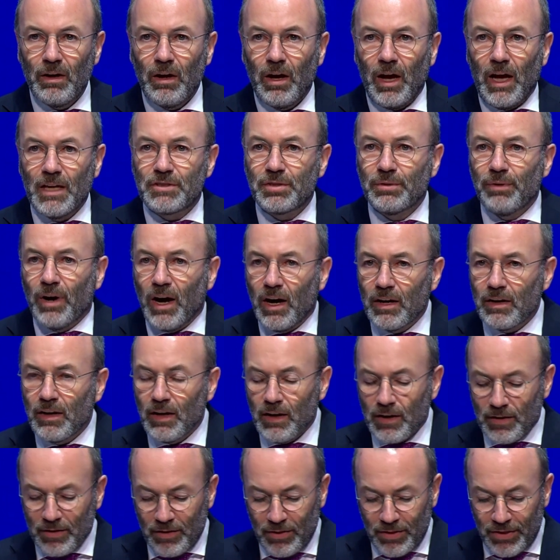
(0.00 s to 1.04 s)
And to
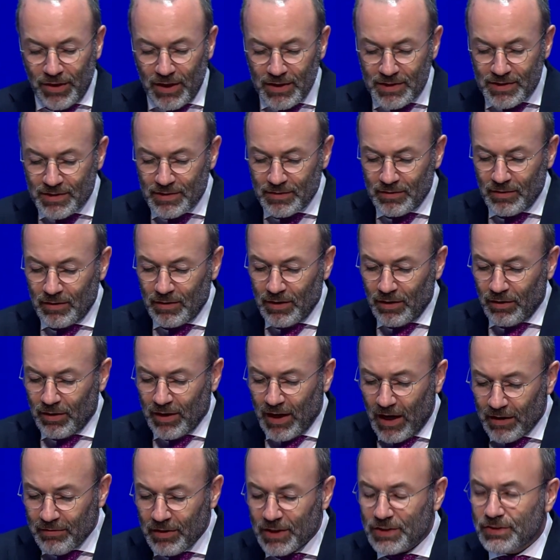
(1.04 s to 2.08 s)
honor this
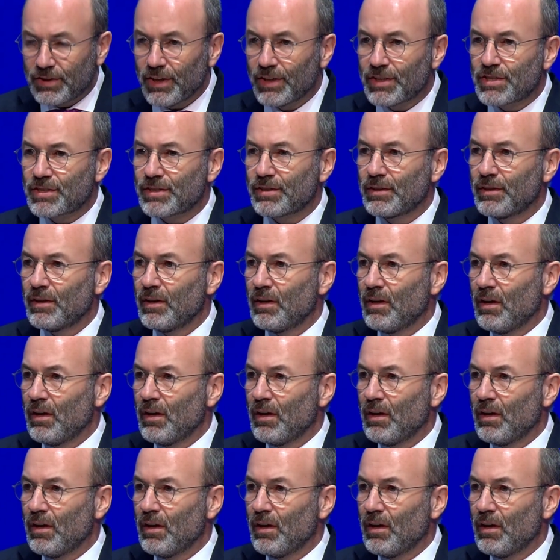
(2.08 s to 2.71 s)
heritage,